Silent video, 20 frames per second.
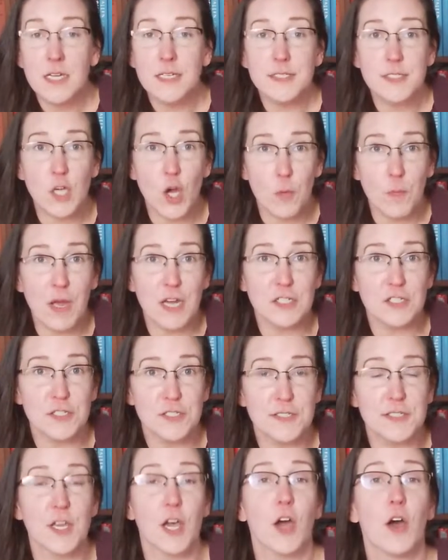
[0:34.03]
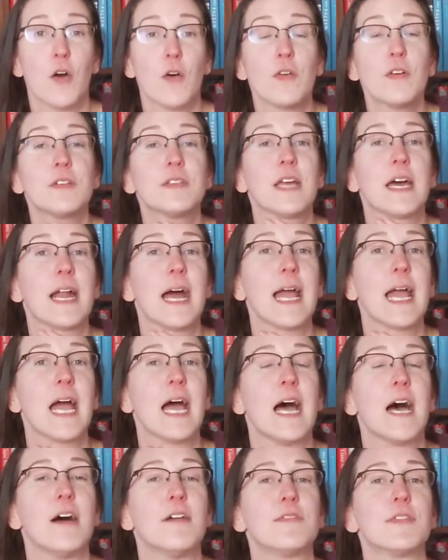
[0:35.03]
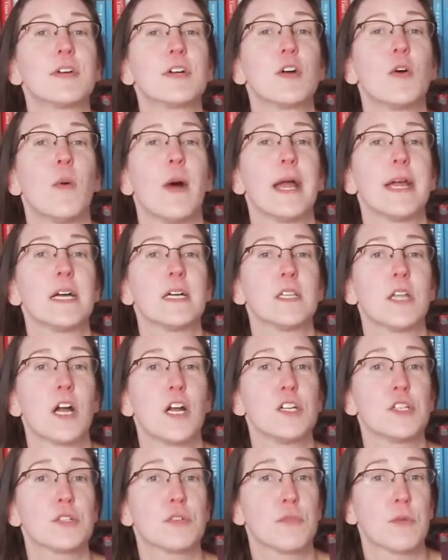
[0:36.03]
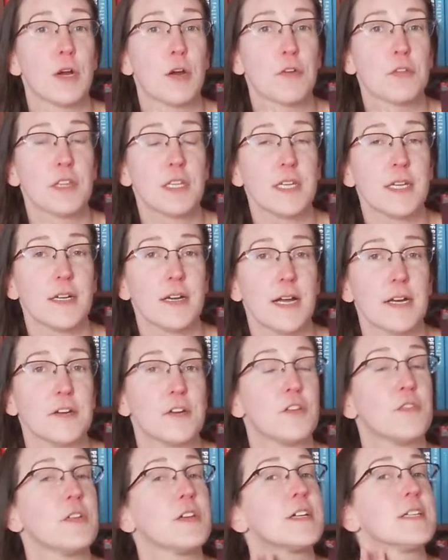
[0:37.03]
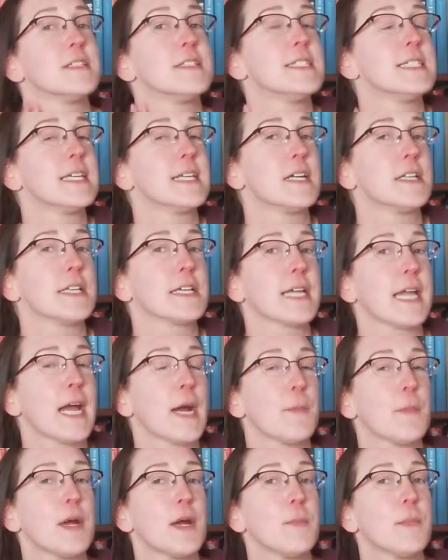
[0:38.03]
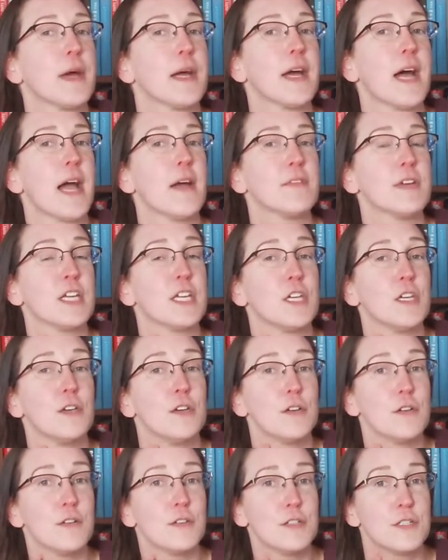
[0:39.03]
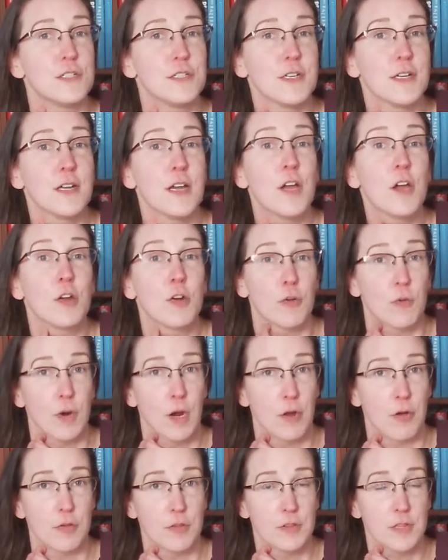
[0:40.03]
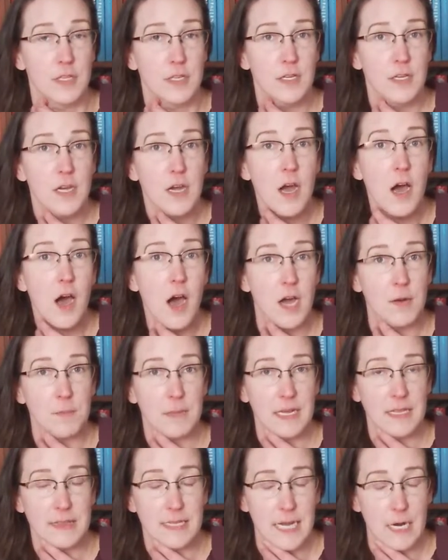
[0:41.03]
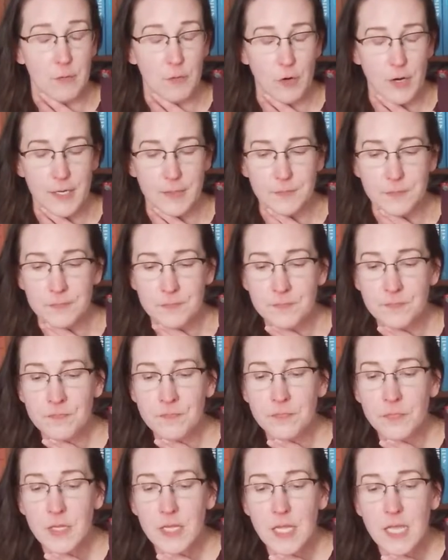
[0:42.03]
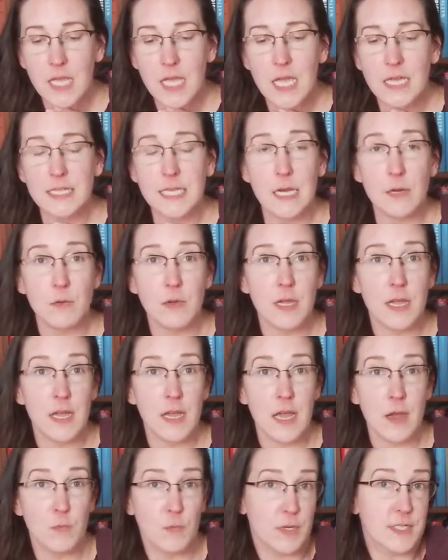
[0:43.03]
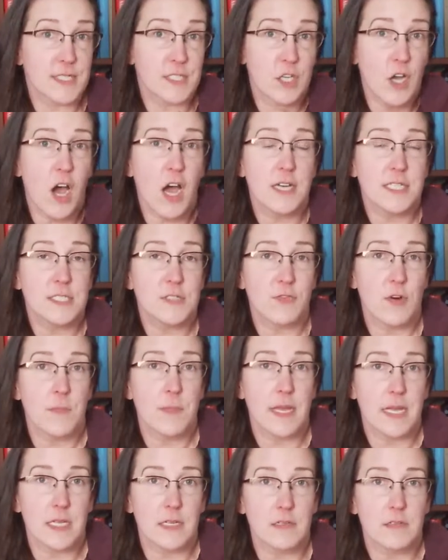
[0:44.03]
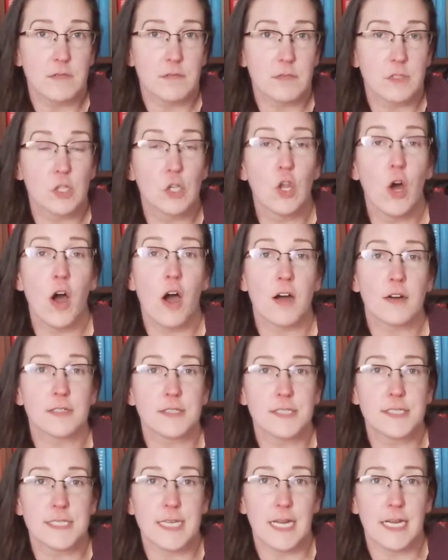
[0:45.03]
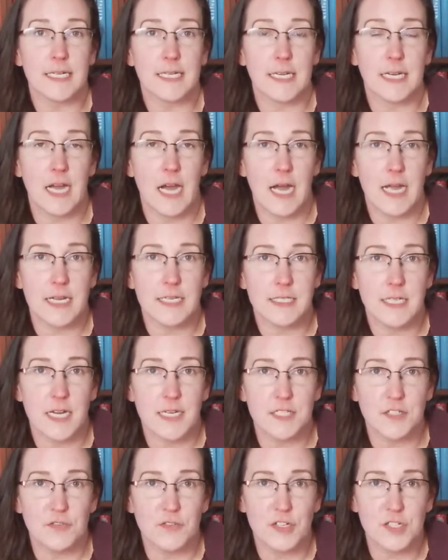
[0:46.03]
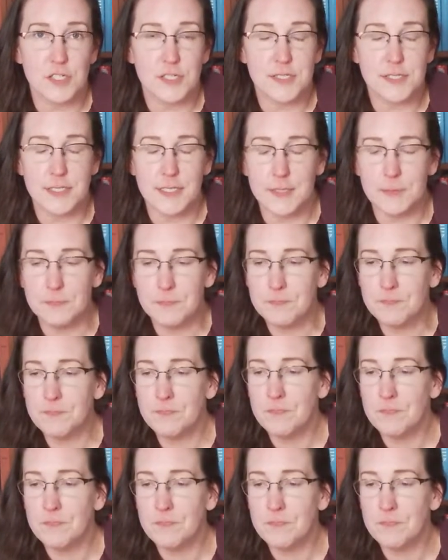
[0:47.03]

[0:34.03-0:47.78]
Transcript: So much so that I have quite a large growth here. I don't know if you can see it on the camera, but I have a huge growth on my thyroid that was caused from a long-standing iodine deficiency.